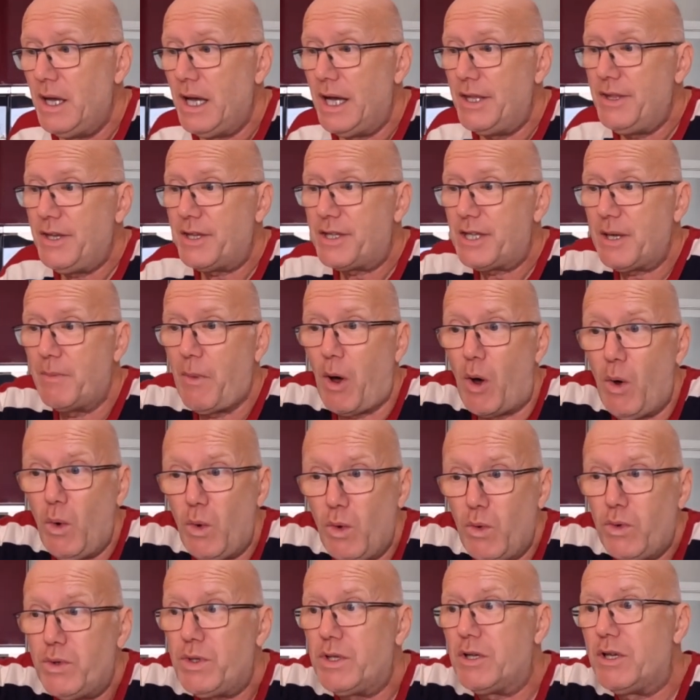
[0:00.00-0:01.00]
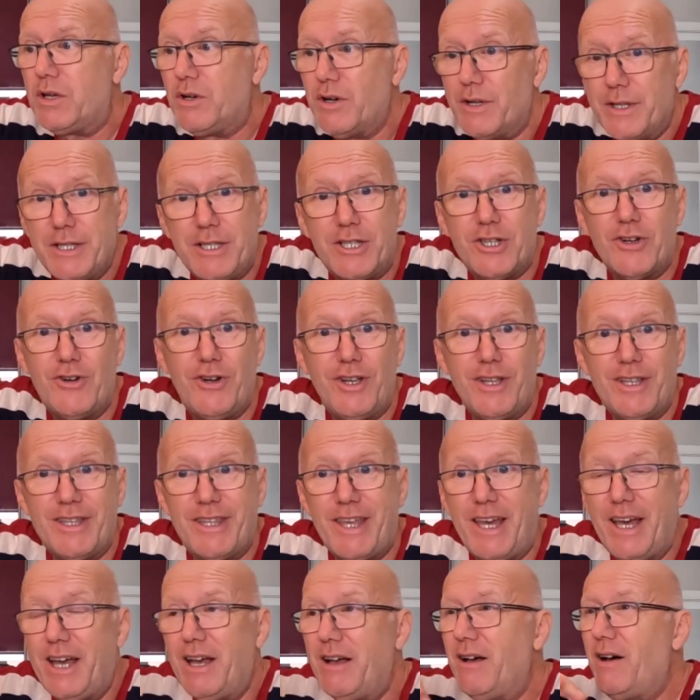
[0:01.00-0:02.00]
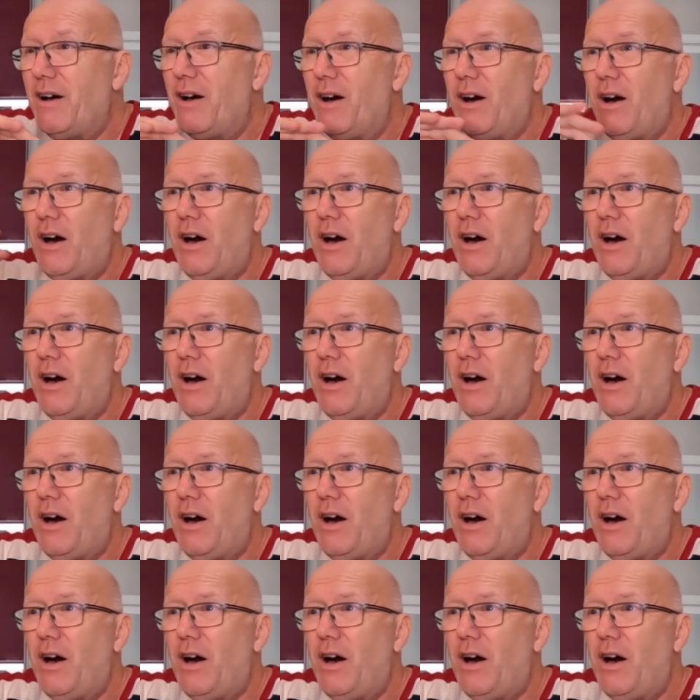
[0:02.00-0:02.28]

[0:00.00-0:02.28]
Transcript: And there's some old gun turrets there.